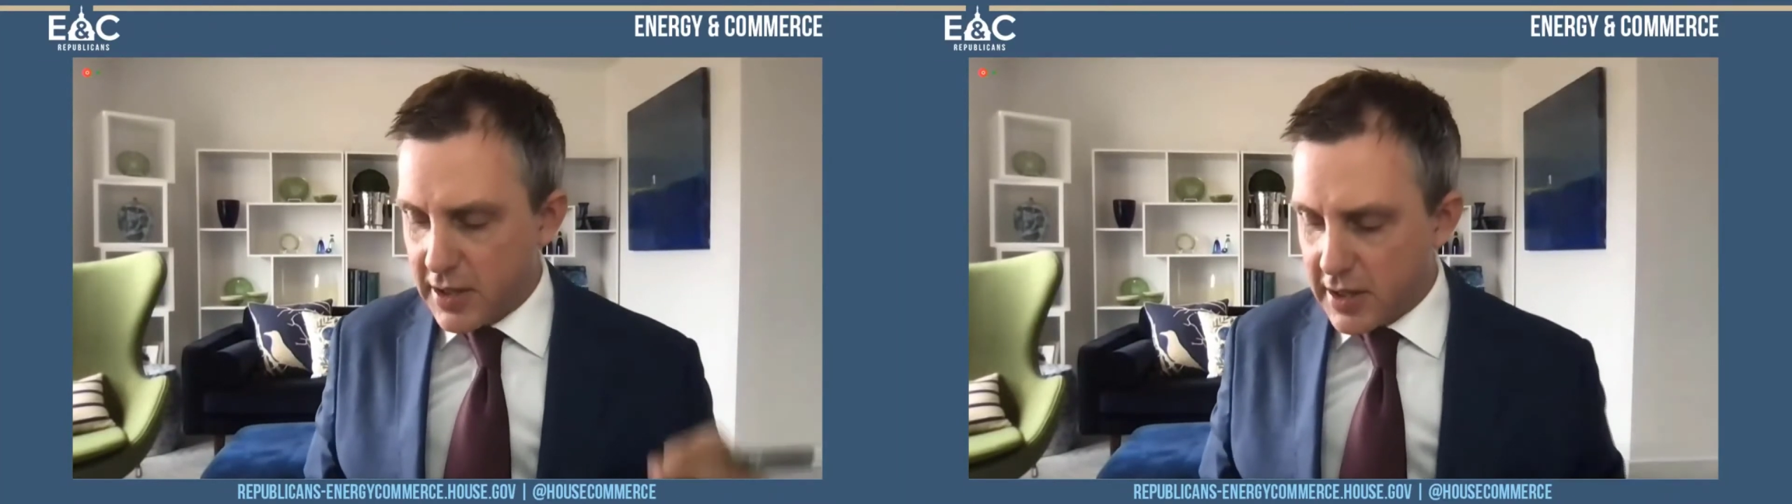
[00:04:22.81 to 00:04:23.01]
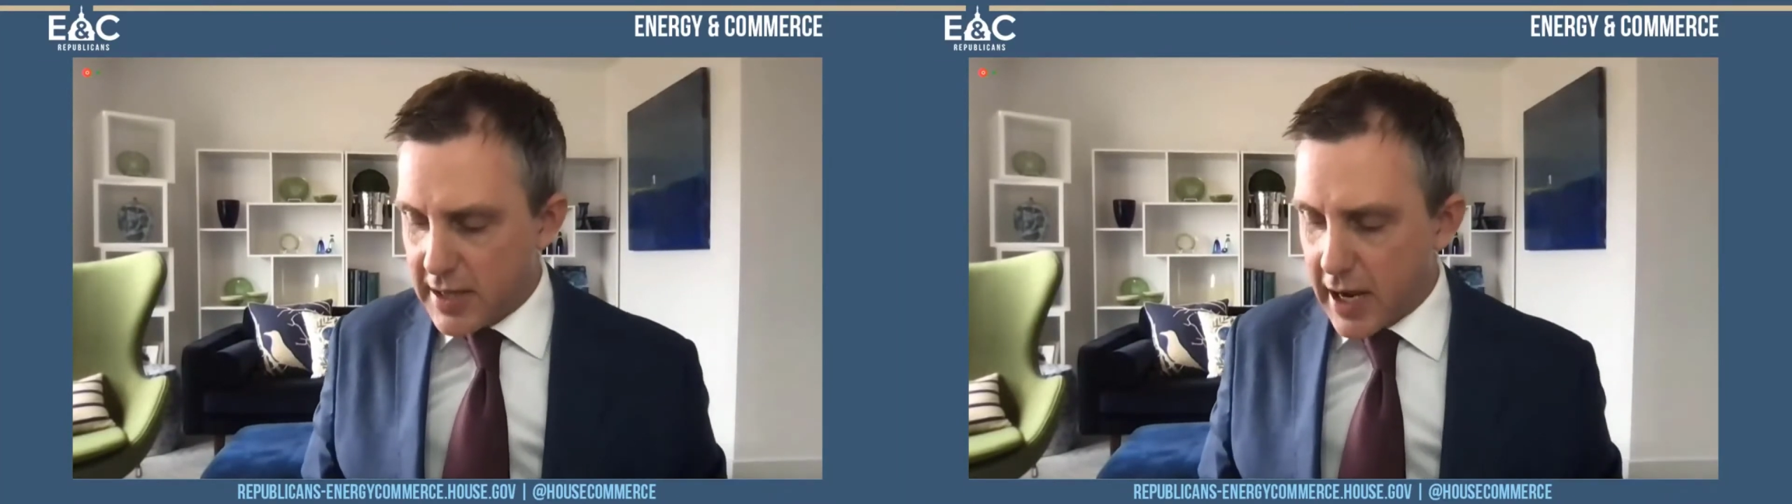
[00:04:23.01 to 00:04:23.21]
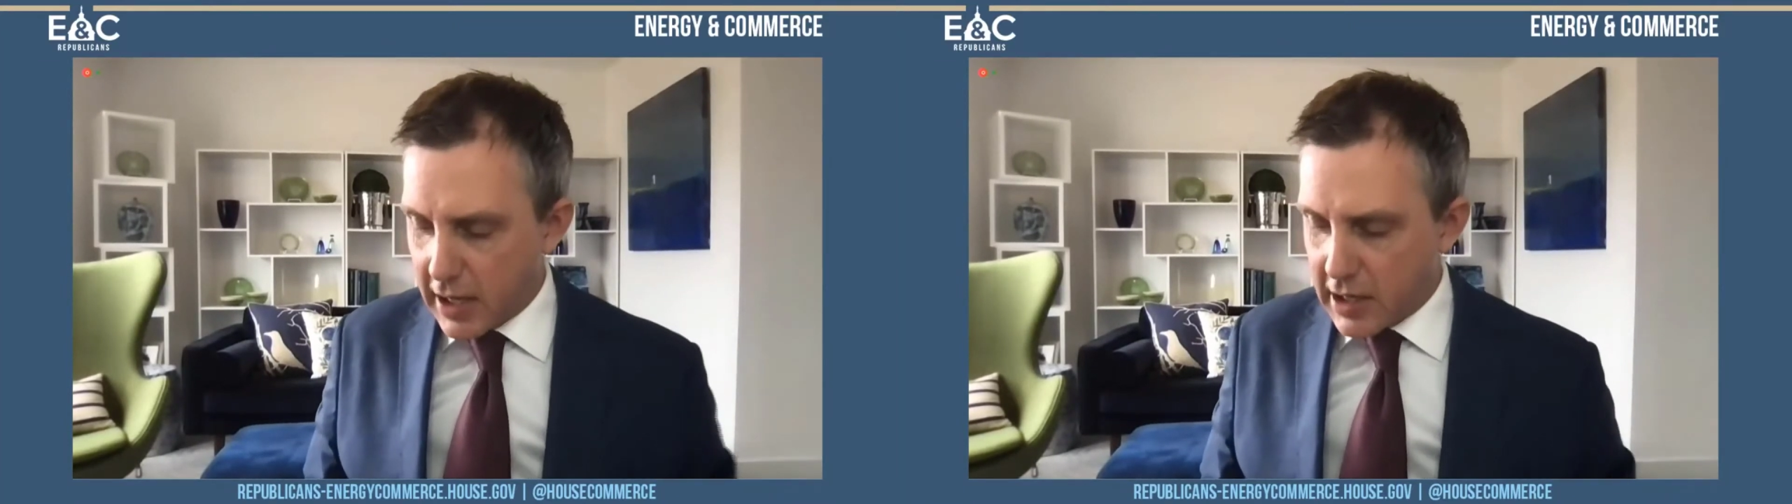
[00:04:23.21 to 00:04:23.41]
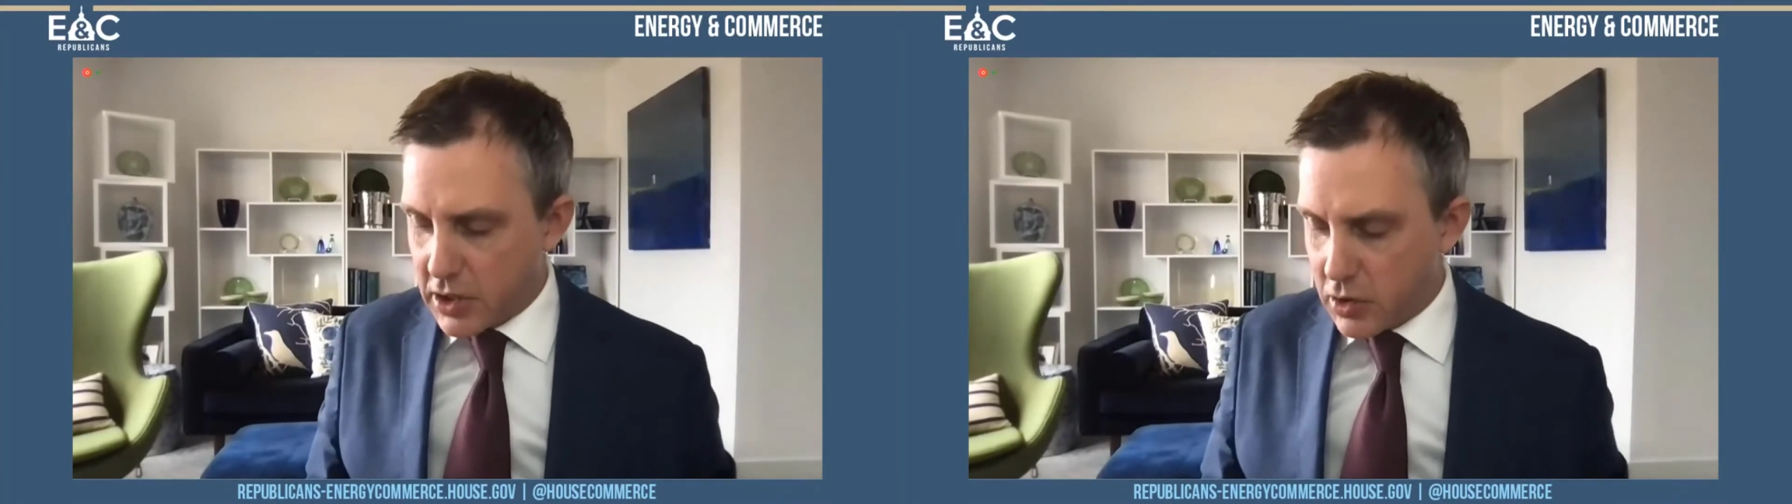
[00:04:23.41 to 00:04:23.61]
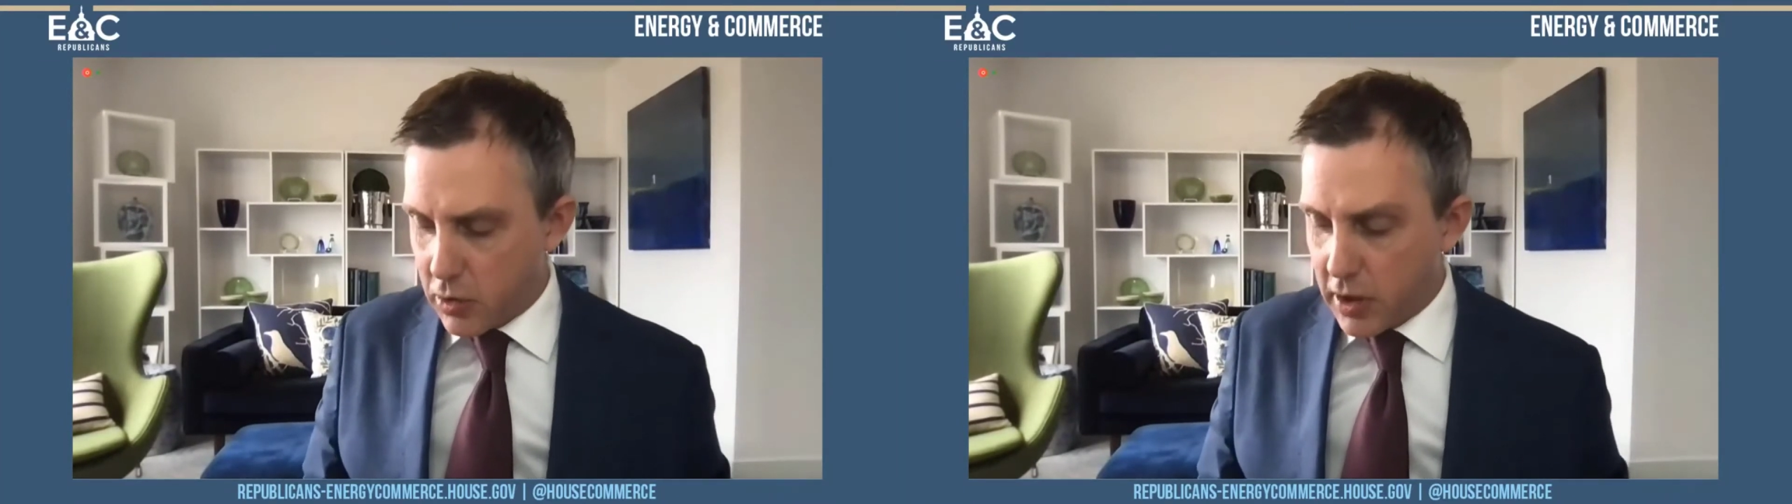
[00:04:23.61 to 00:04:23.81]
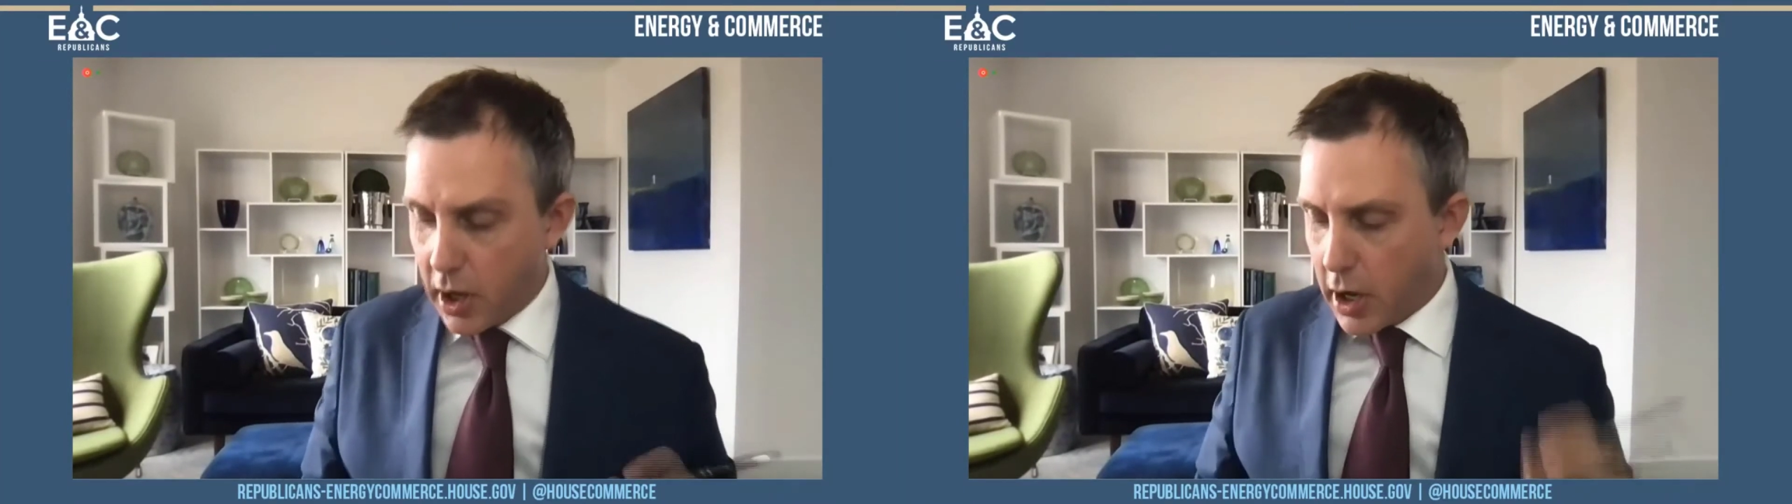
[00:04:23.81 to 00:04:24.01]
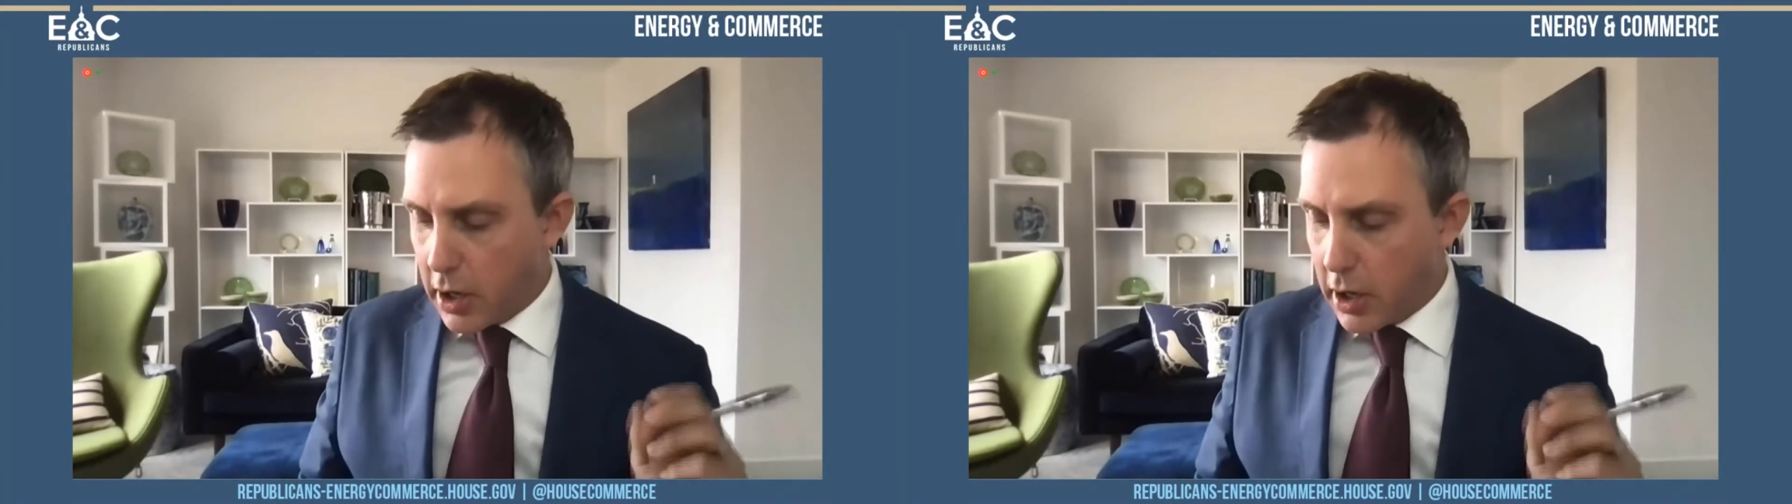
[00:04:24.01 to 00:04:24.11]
in the tech industry,